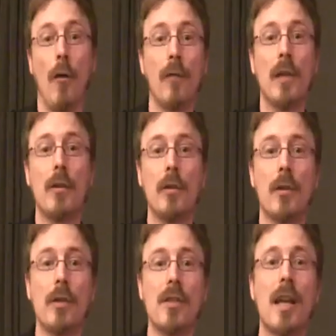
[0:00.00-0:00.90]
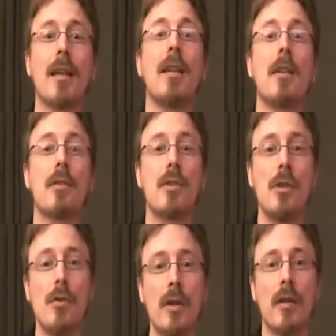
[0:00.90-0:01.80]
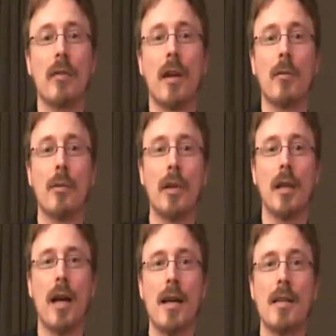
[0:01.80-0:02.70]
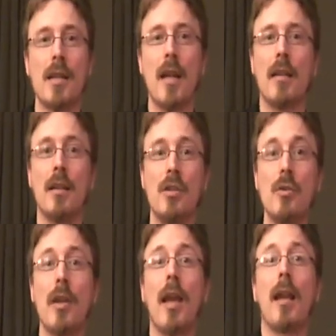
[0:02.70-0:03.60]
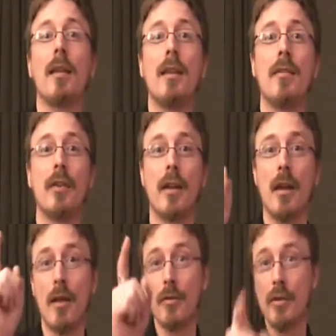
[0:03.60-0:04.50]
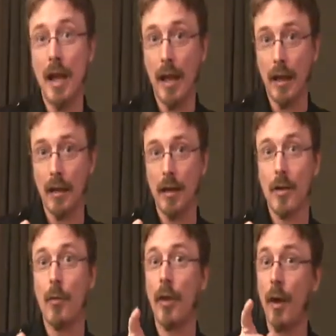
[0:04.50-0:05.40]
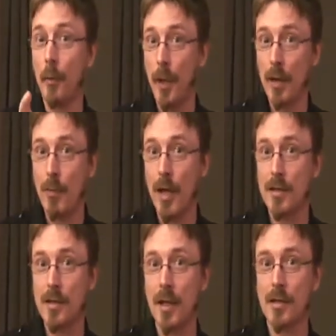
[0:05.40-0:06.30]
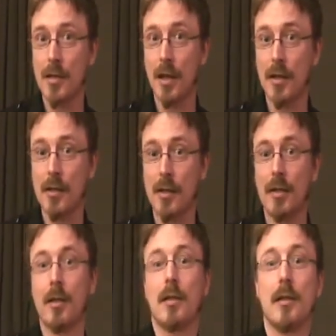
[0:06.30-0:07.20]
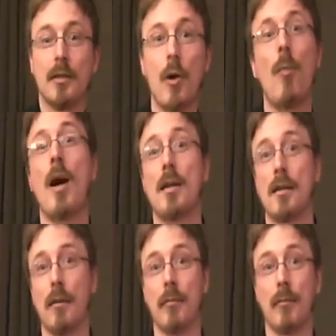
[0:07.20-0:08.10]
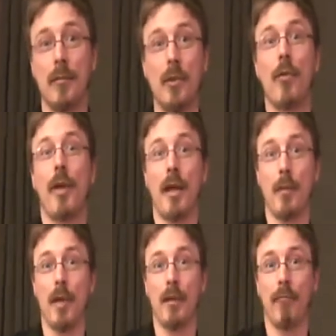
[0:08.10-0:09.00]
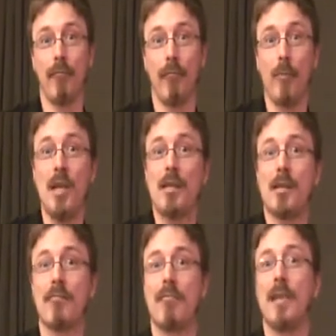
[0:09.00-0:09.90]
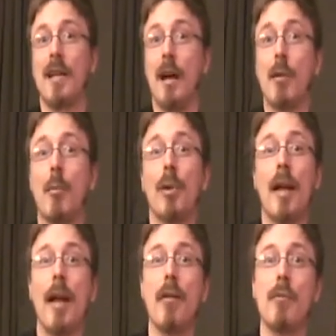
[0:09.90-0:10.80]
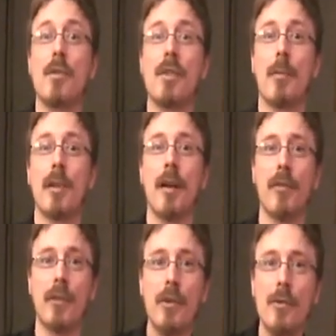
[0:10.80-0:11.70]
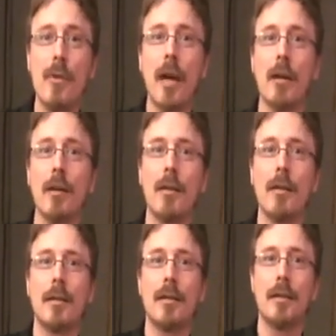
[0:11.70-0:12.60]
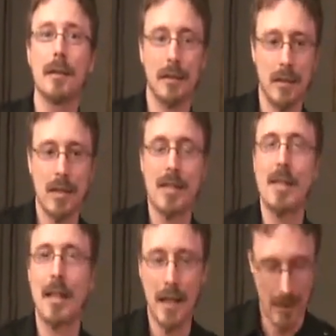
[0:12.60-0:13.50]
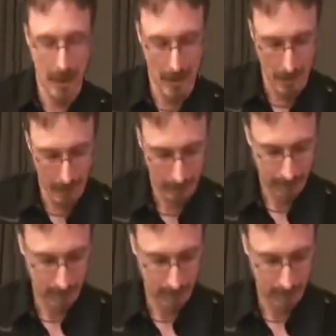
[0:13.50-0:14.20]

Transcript: Hopefully you learned a technique or two and have come to realize that you can't live another day without Big Ben's Nut Sauce. Go buy some. You'll thank me. Peace. I'm going to play out with something off the new record, Slinky.